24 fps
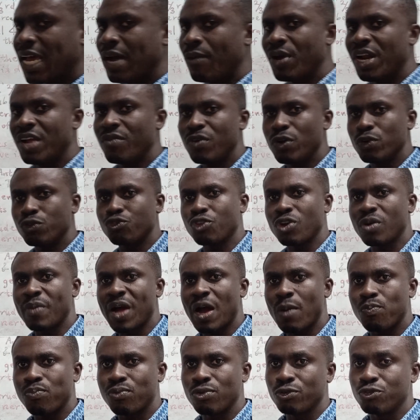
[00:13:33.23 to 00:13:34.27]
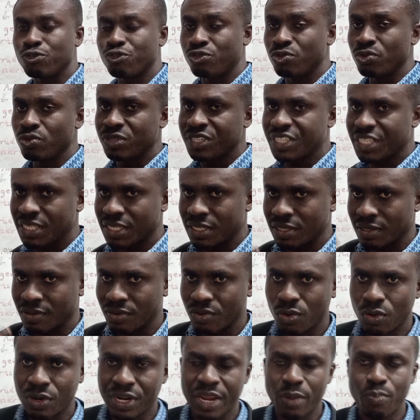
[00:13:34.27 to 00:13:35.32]
now whenever we talk about protrusion,
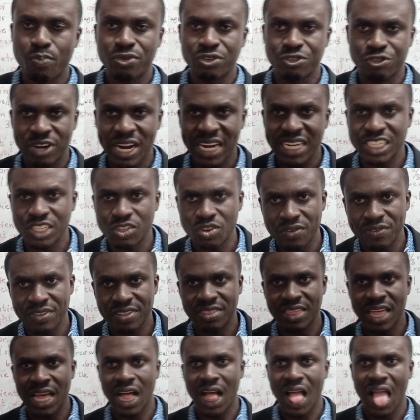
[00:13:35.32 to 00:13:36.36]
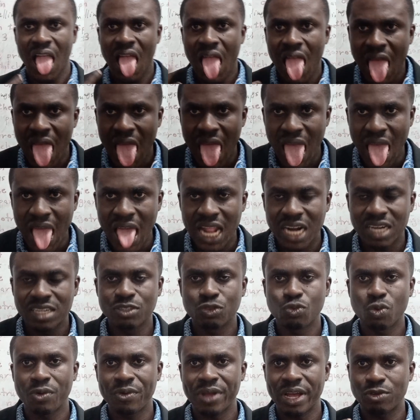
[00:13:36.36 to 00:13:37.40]
okay, protraction of the tongue,
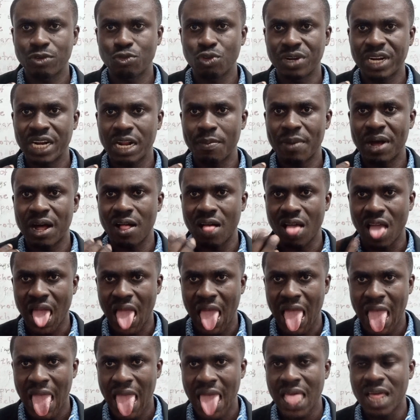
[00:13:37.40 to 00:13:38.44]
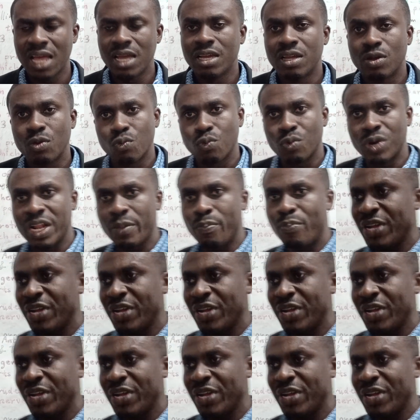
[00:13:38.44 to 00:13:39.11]
that's what we are talking about. When a